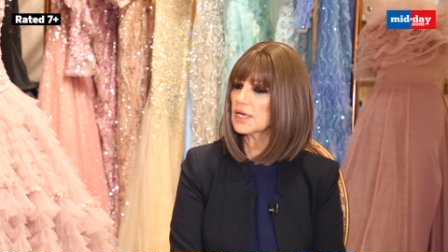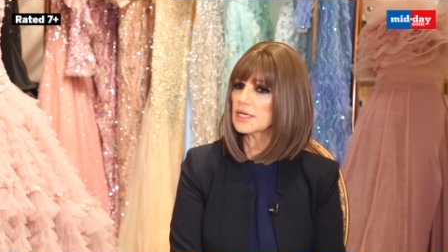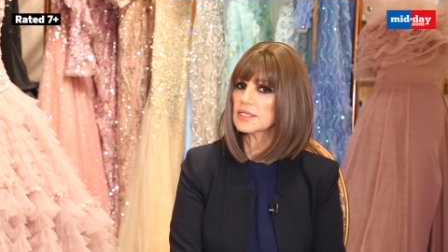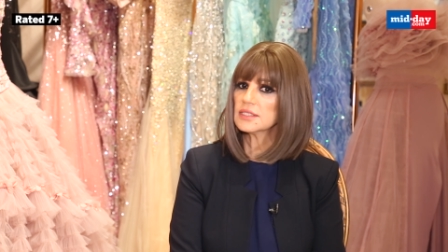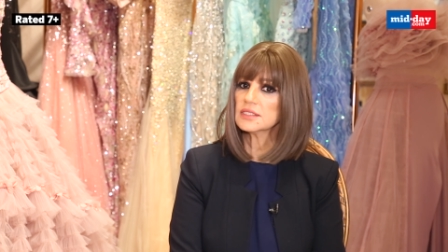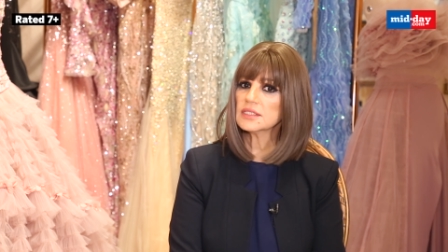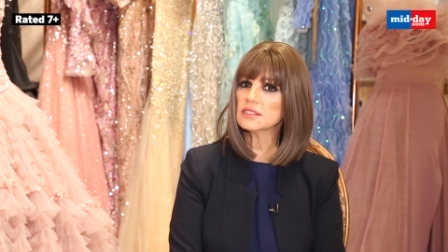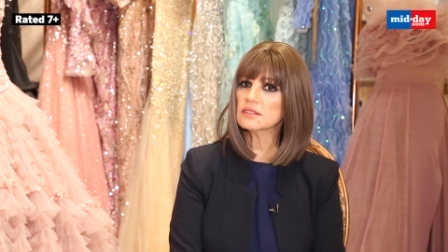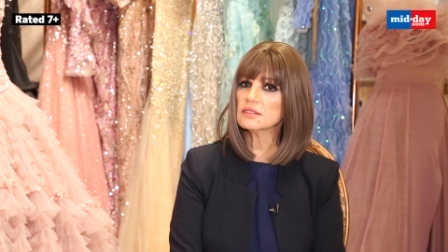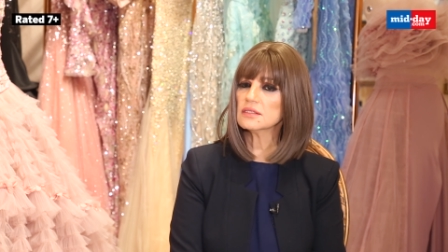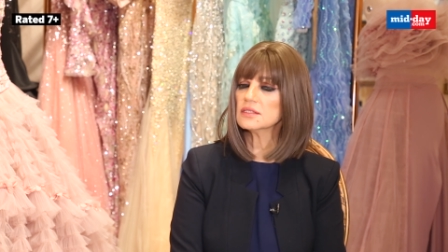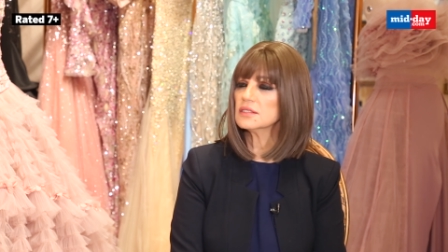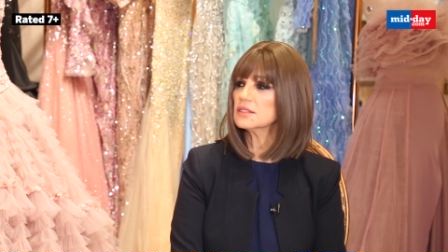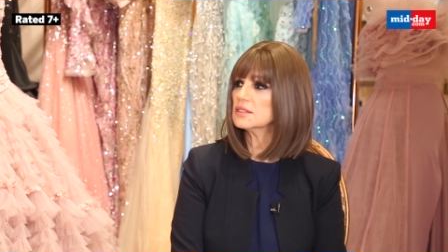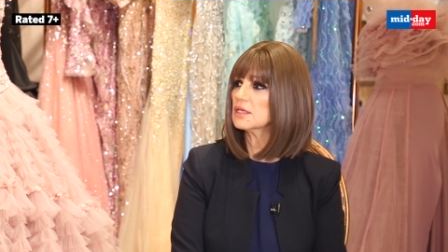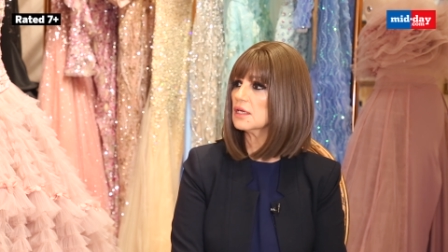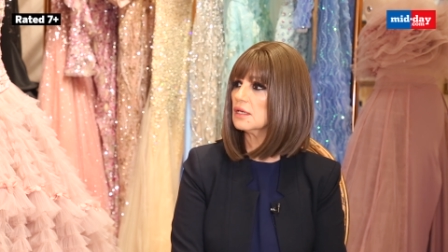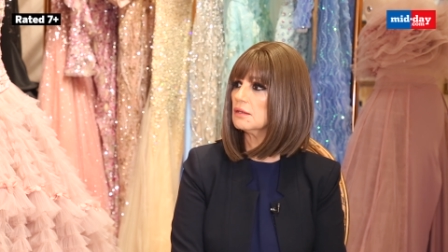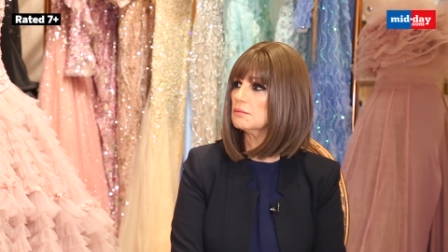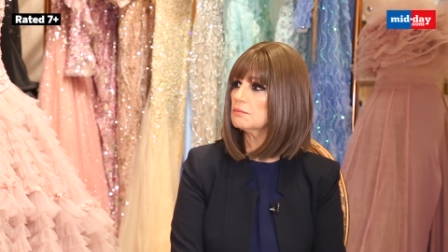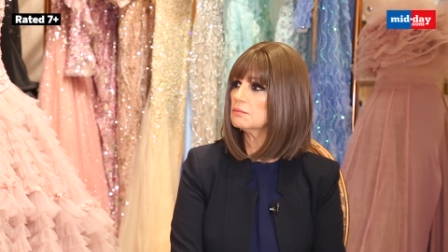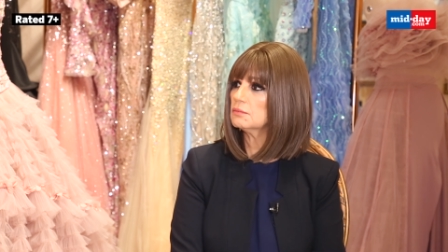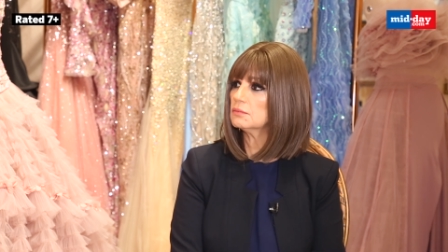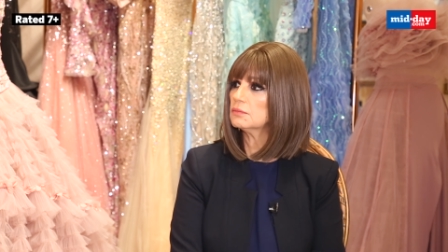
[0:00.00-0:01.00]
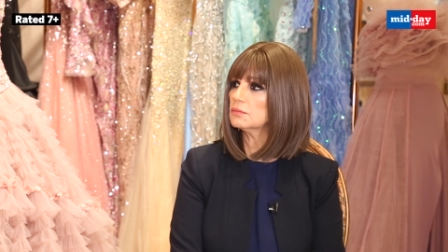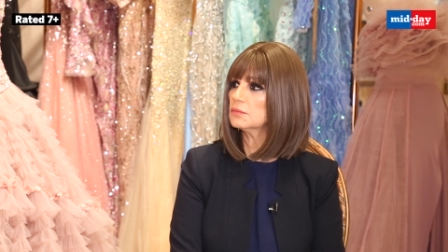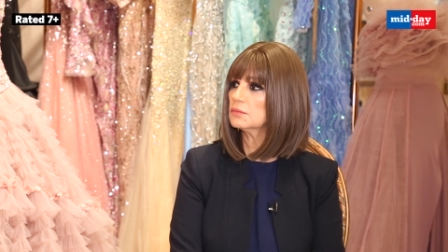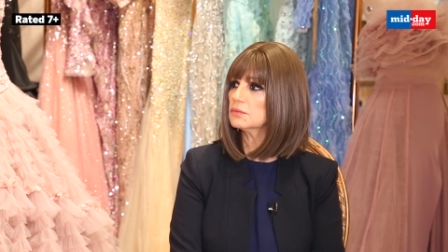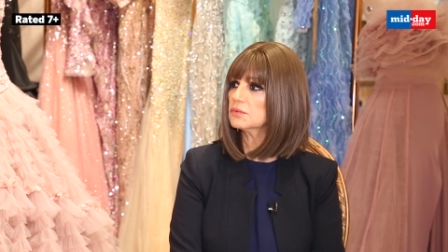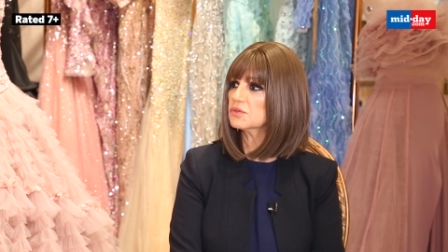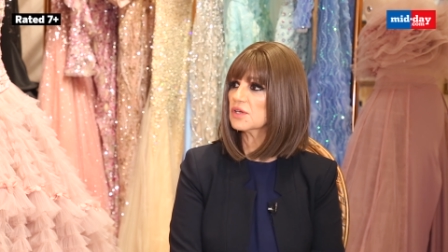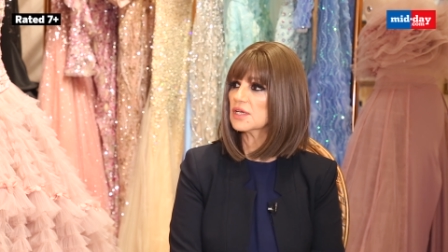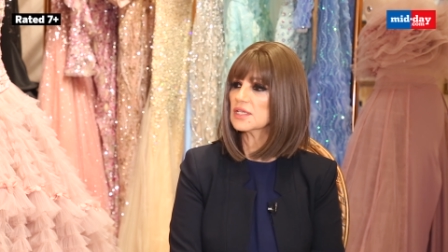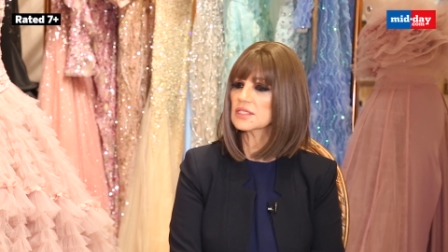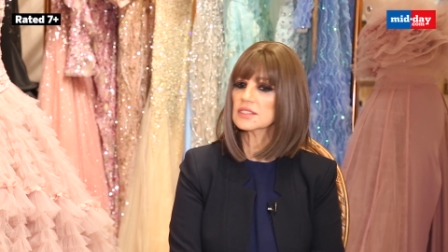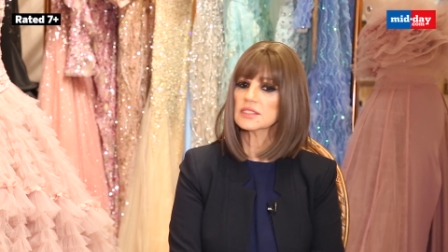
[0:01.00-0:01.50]
I see the
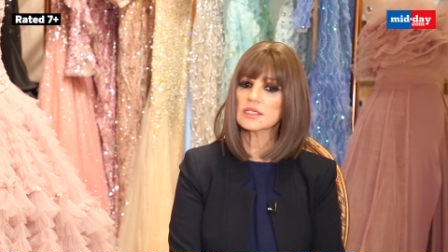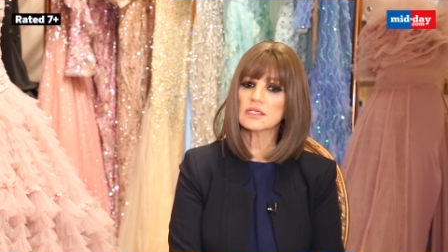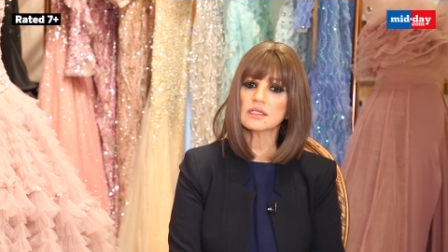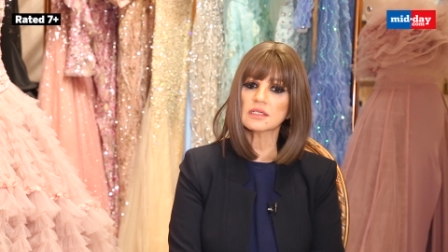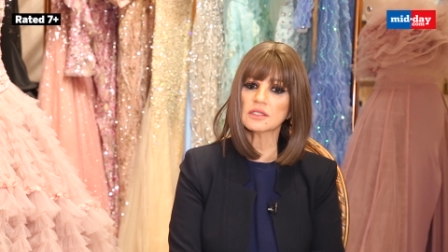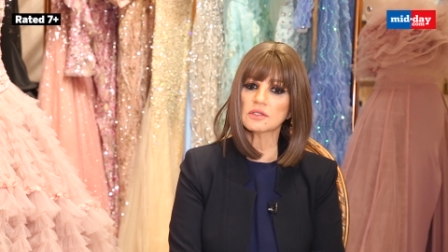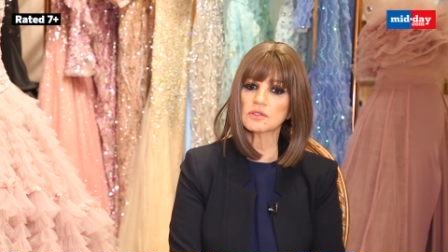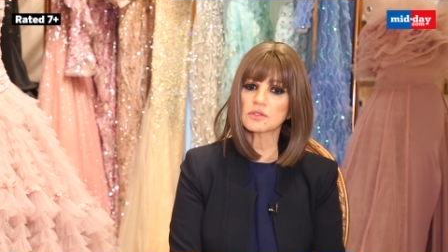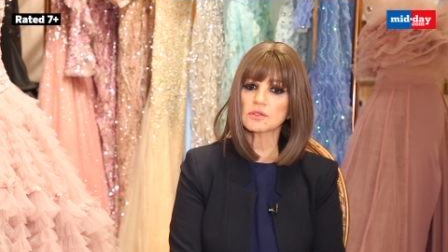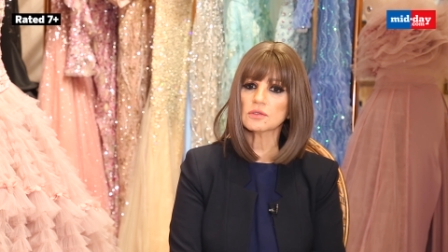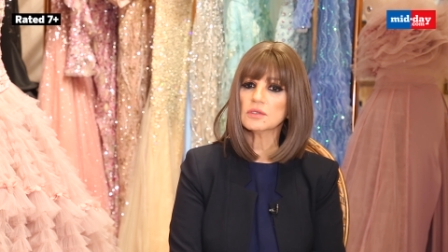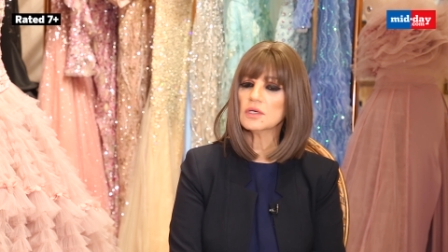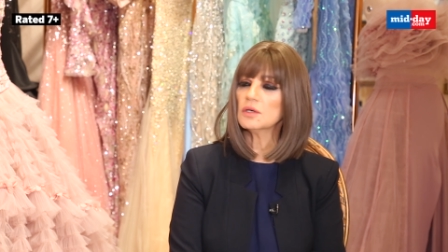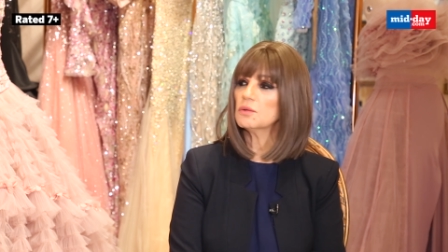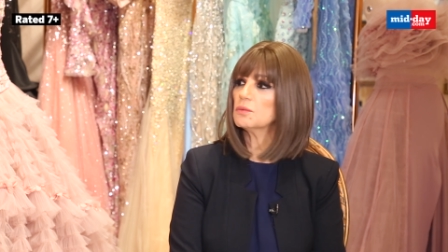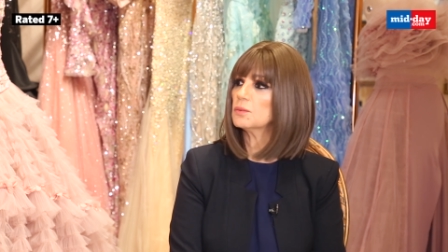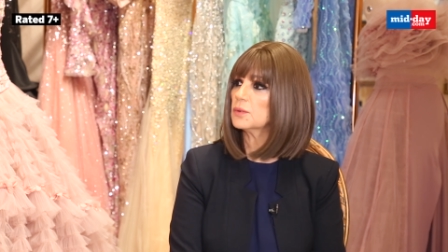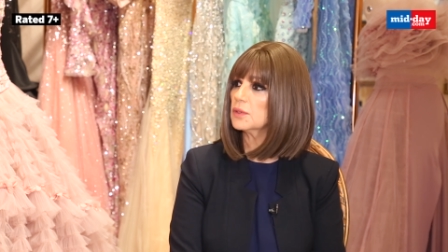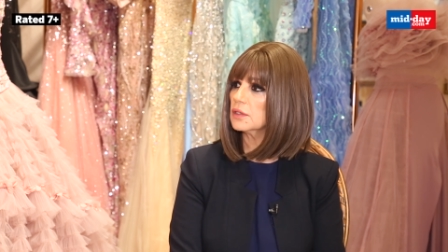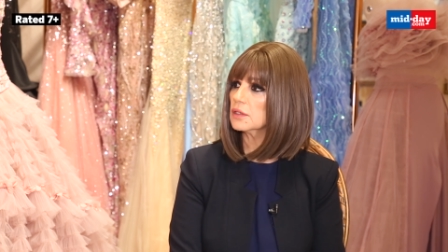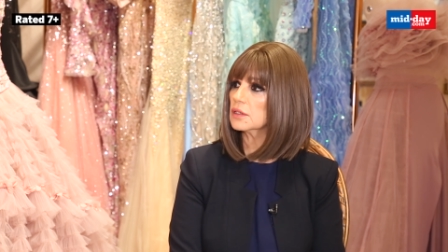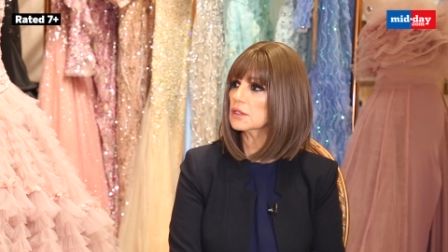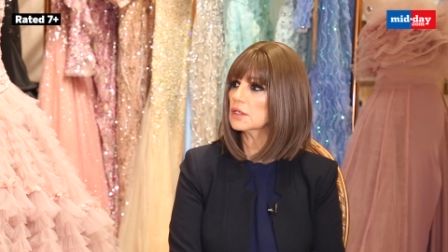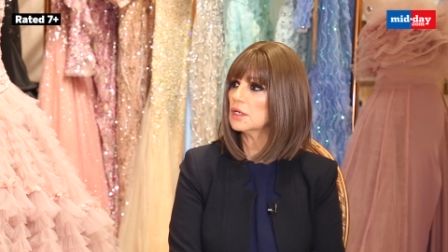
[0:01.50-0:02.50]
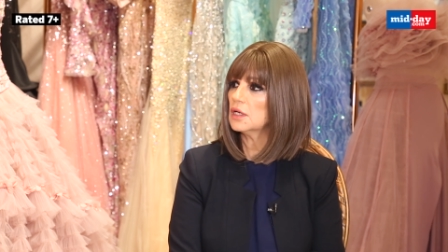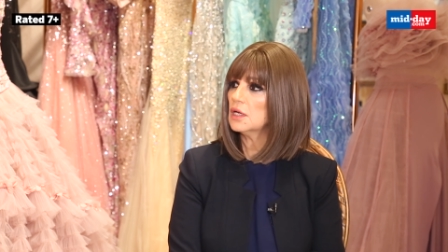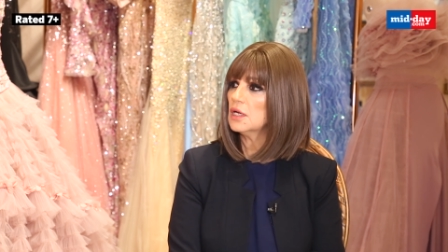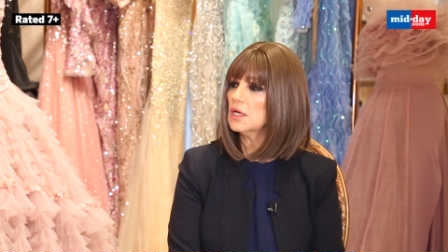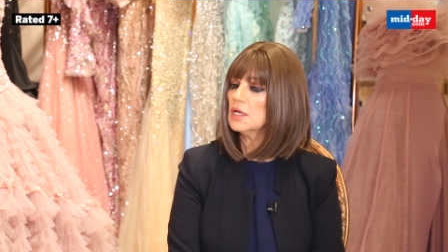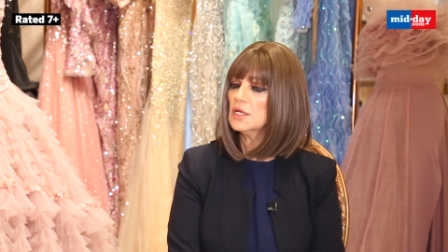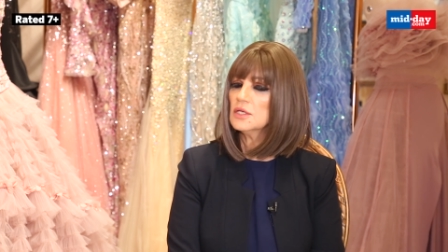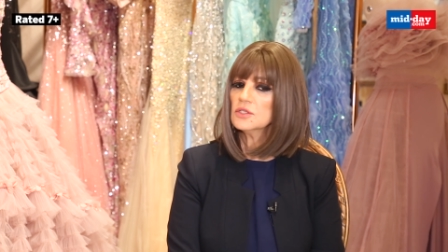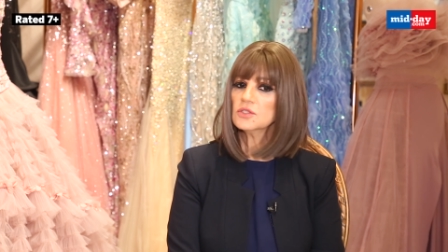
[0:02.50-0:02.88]
same transcend into her work.